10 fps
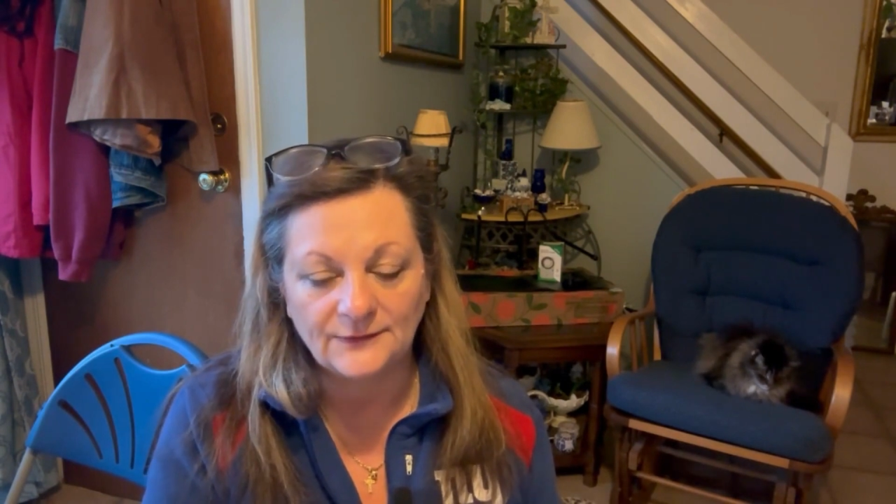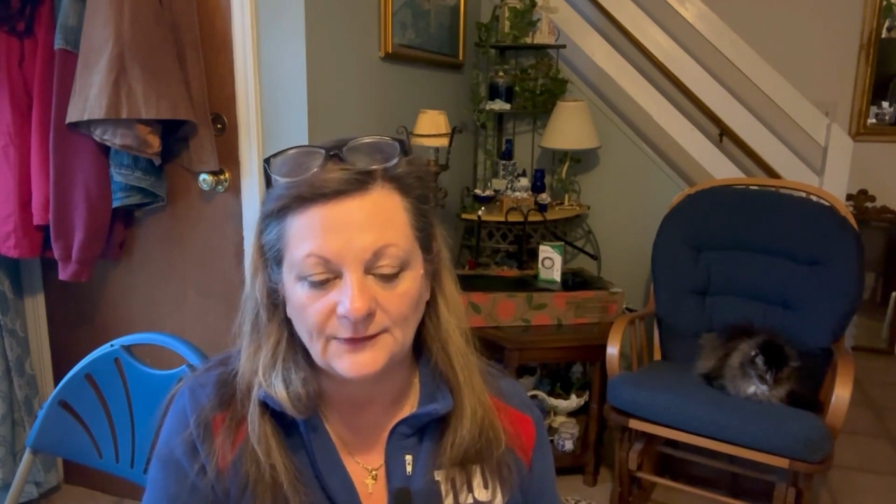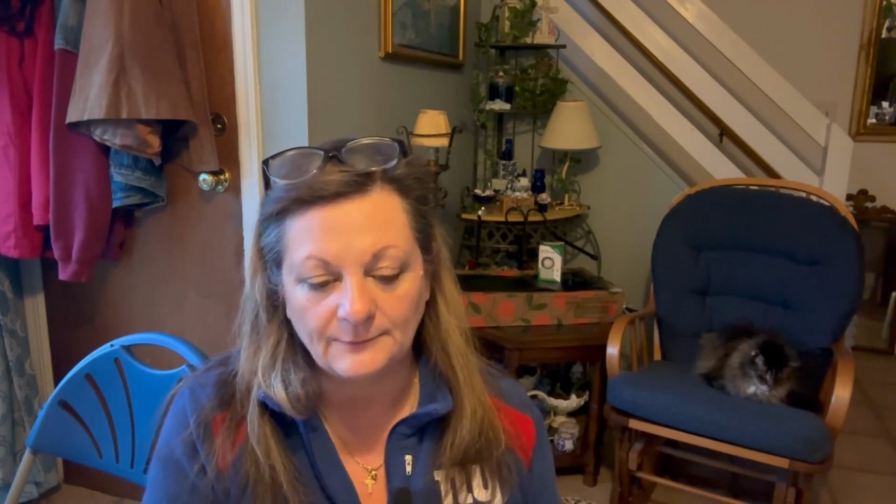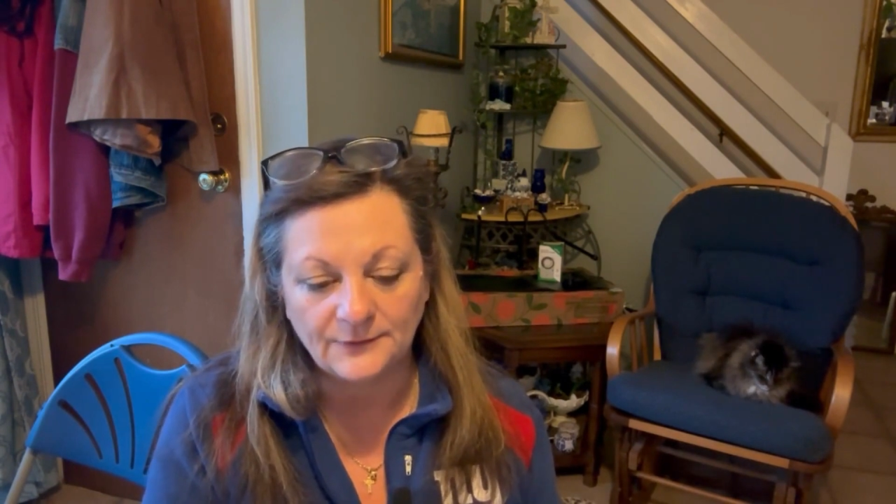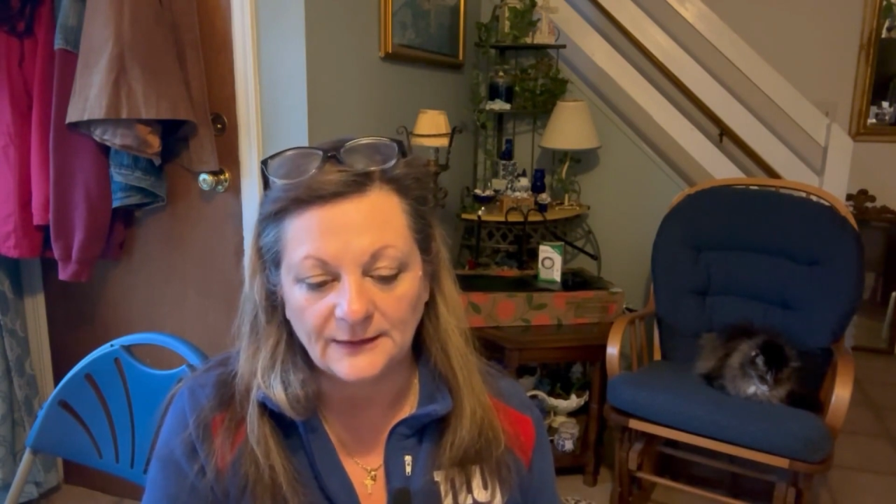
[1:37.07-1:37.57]

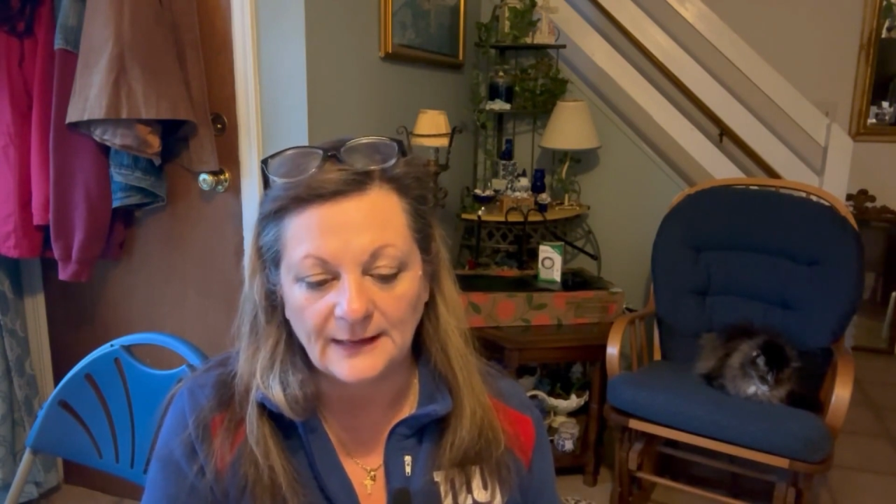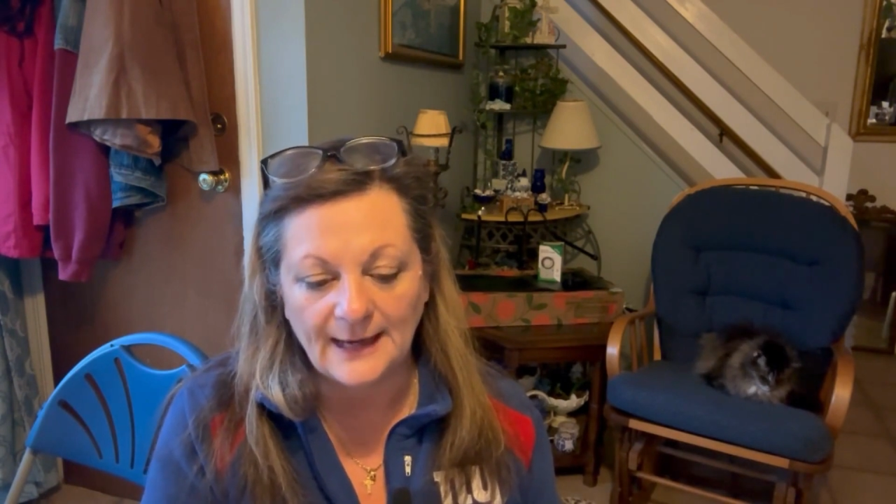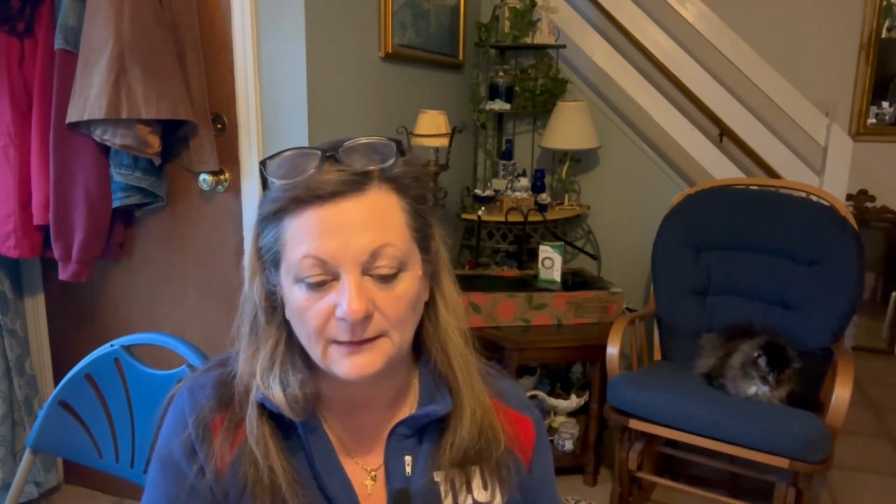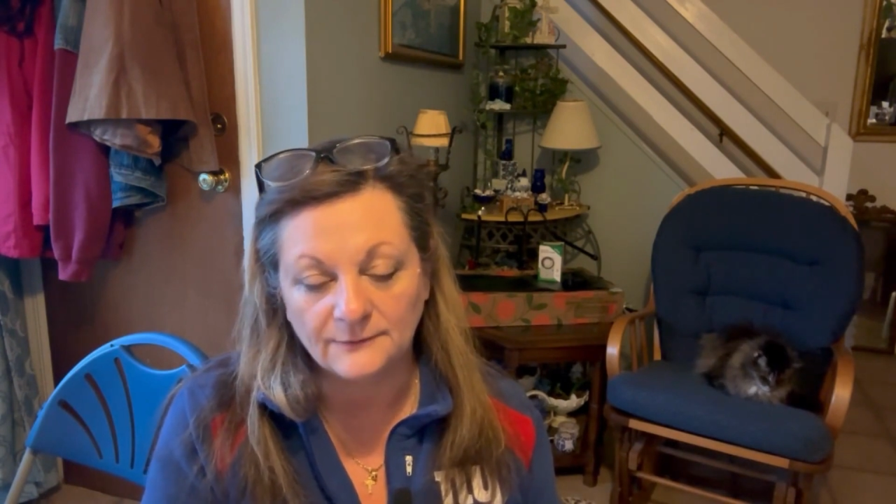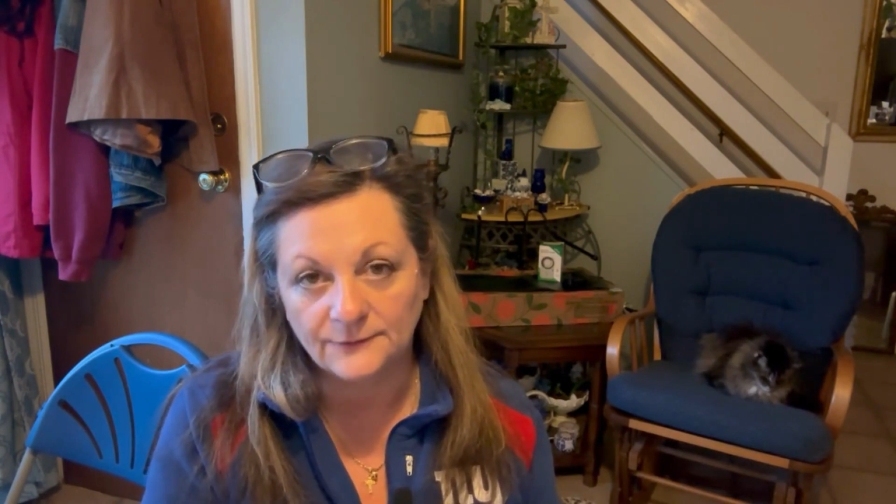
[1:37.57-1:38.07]
something
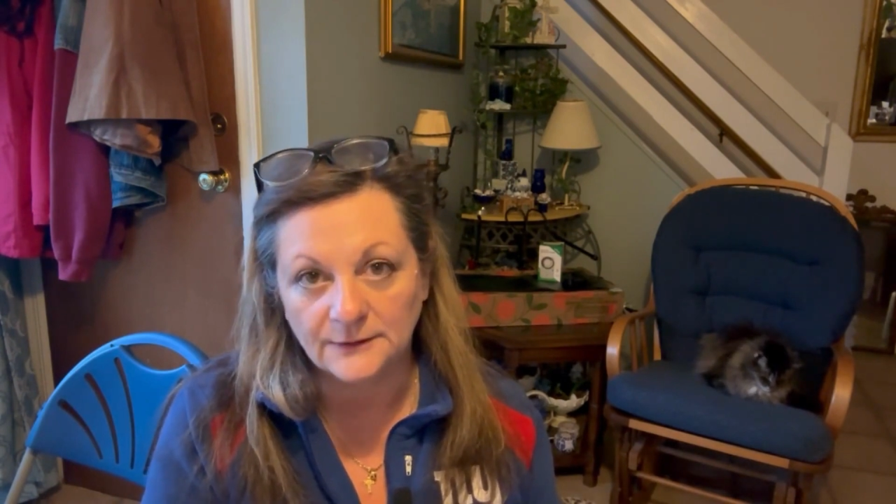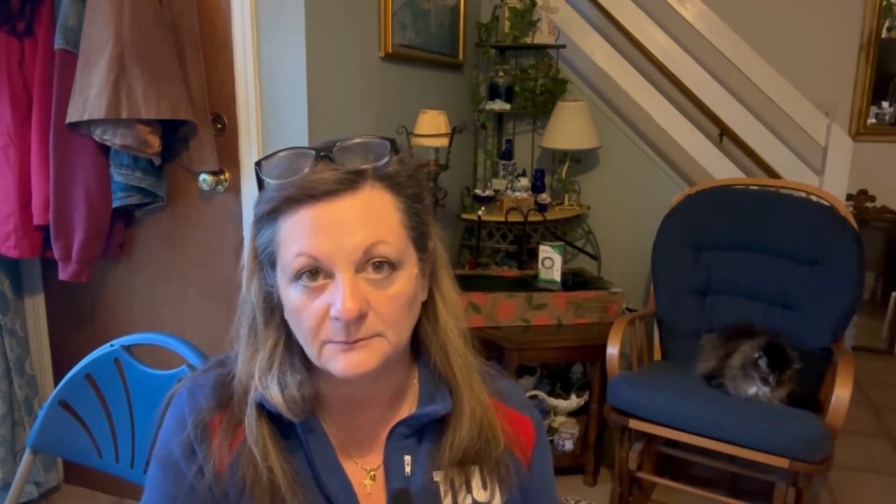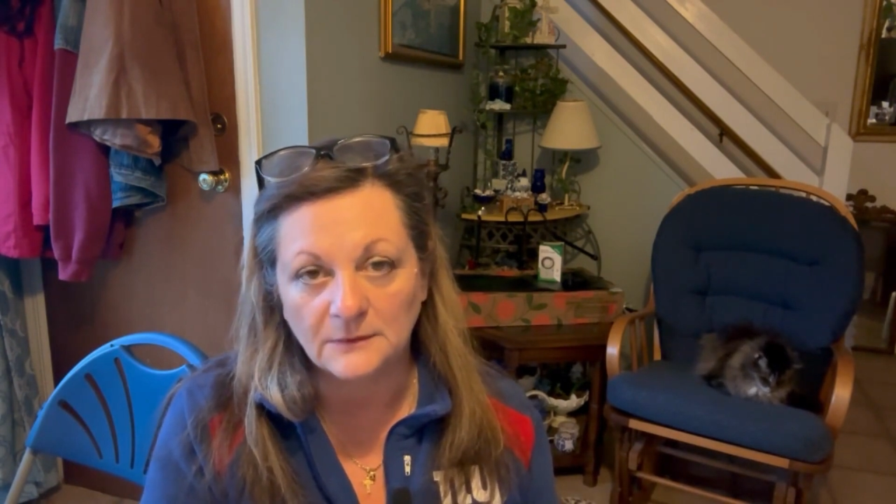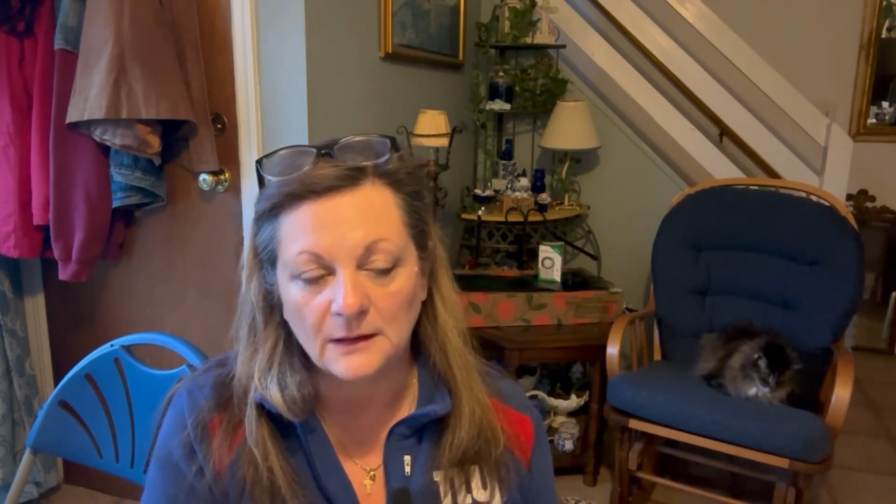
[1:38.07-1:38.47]
out of them.